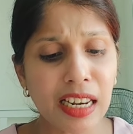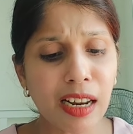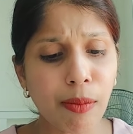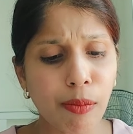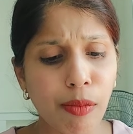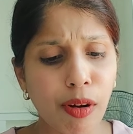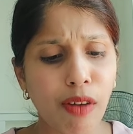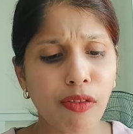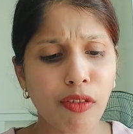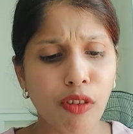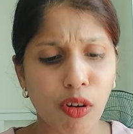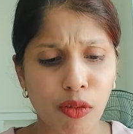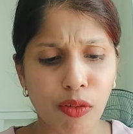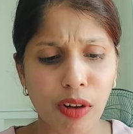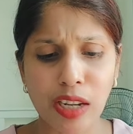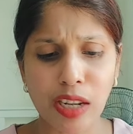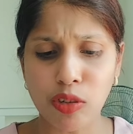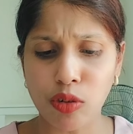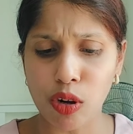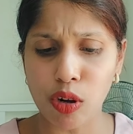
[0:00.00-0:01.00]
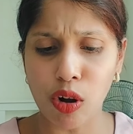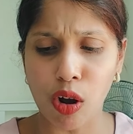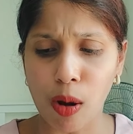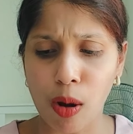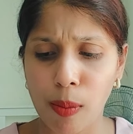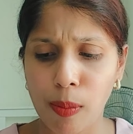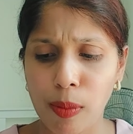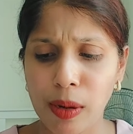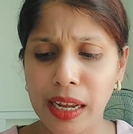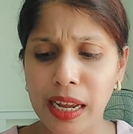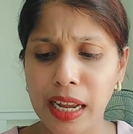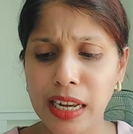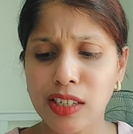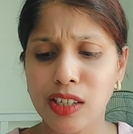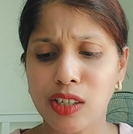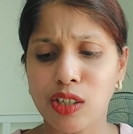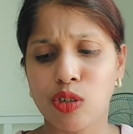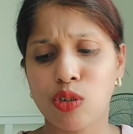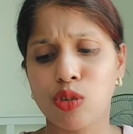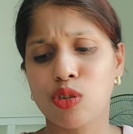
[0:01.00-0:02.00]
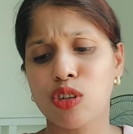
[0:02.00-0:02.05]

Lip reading: number of contractual obligations to